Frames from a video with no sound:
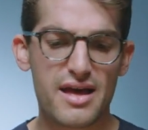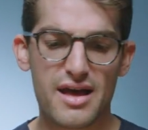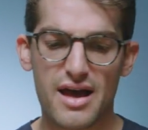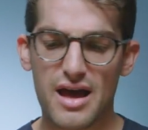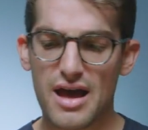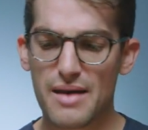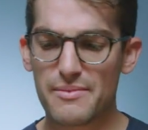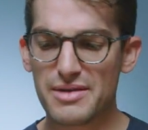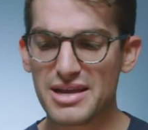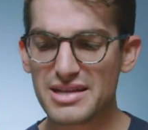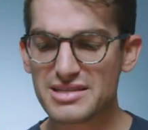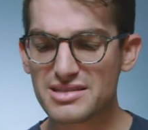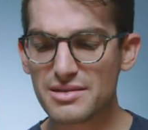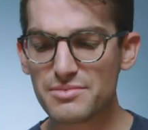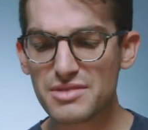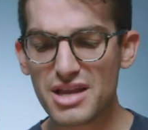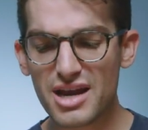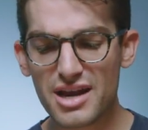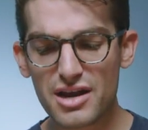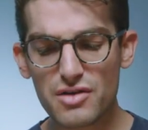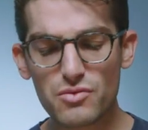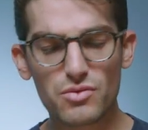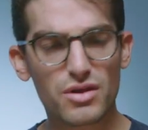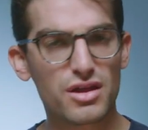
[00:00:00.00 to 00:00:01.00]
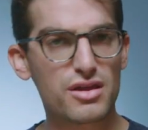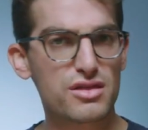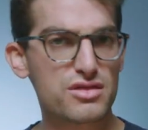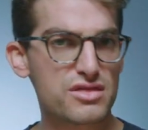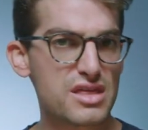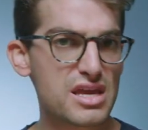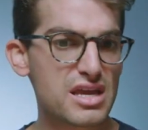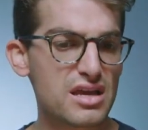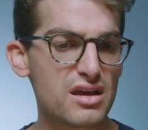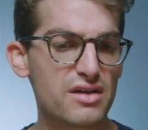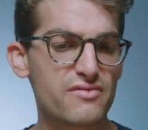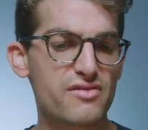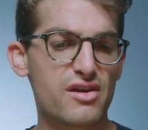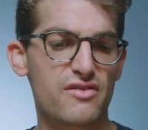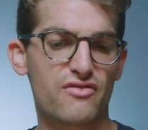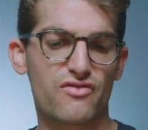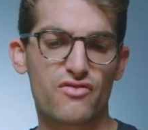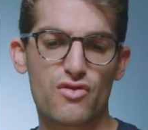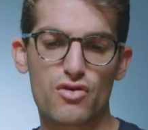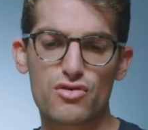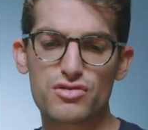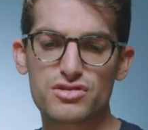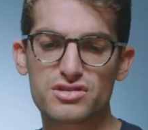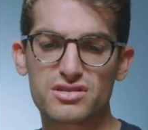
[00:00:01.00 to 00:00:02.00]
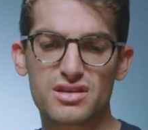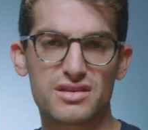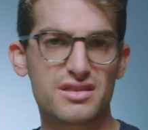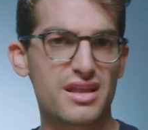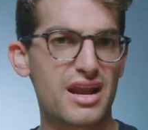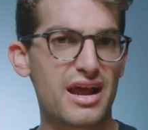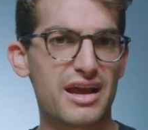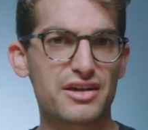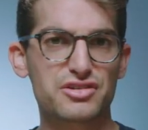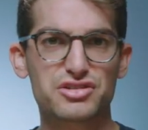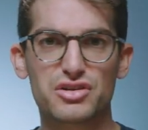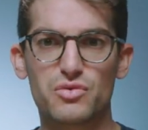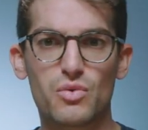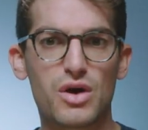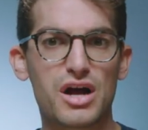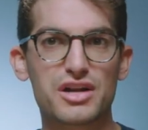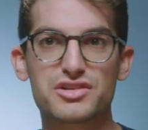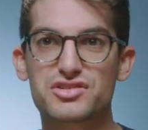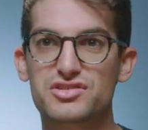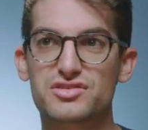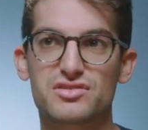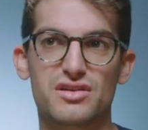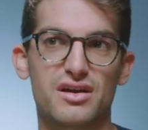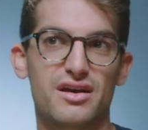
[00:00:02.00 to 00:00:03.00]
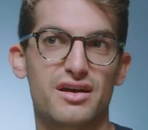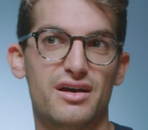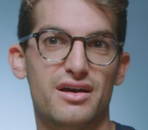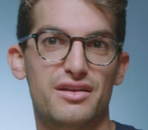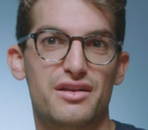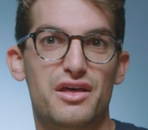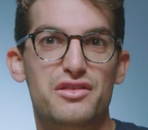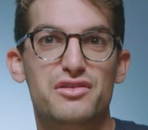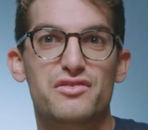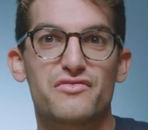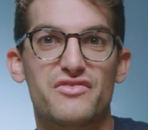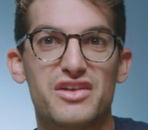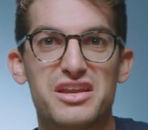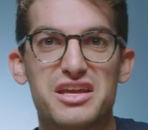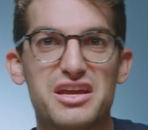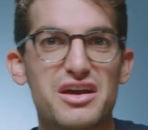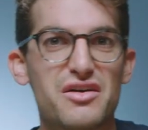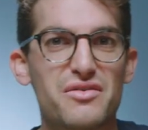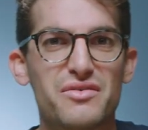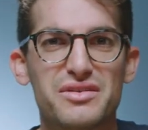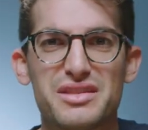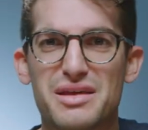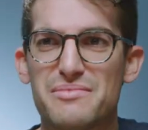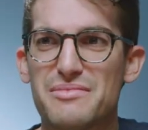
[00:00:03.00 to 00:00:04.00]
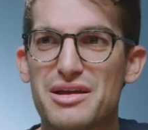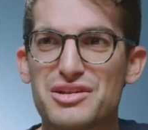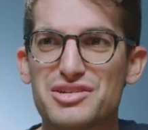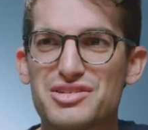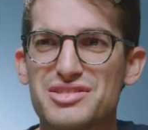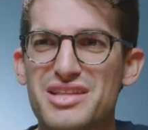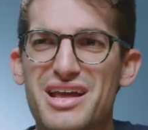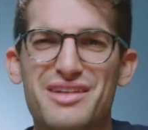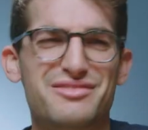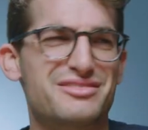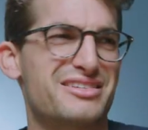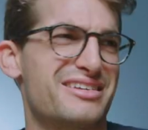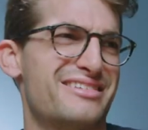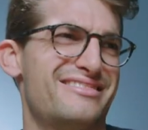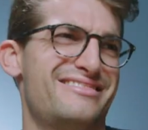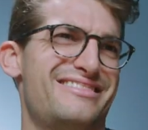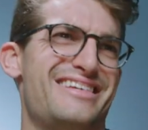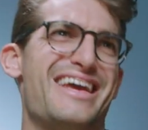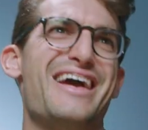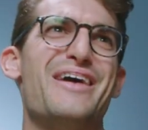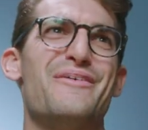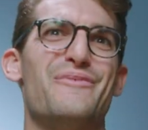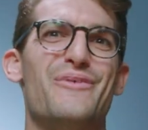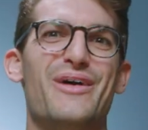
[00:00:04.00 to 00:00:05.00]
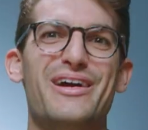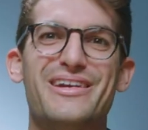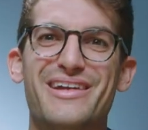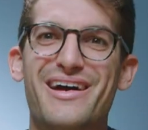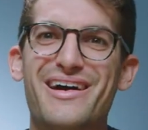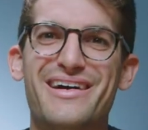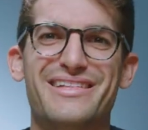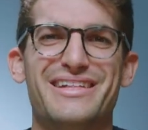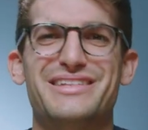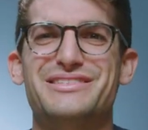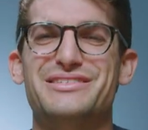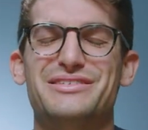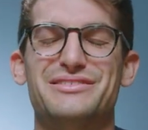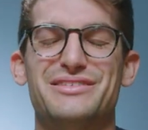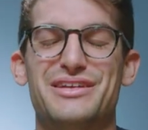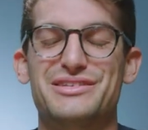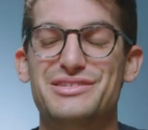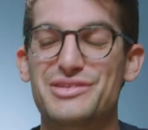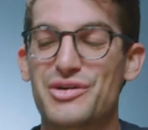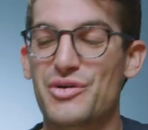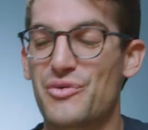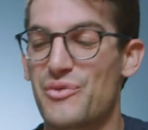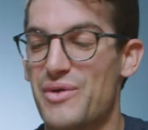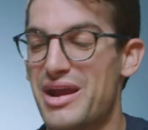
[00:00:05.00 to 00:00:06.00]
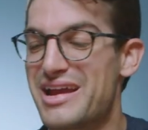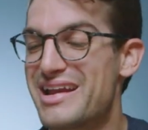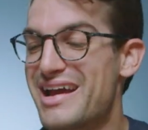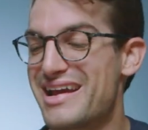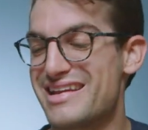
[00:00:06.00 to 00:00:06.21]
Um, it's something I didn't really think of at first. And then I actually watched uh, another video and they mentioned that. I was like, yeah, why not? That's a, that's a great